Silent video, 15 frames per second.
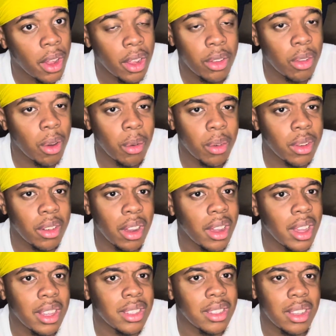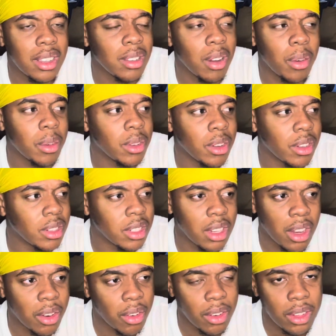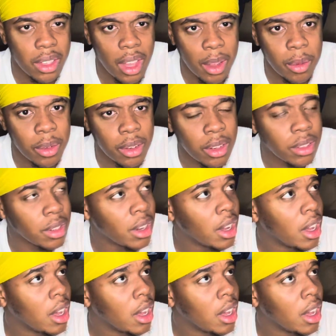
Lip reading: He's nowhere near the side creator, David Lillard,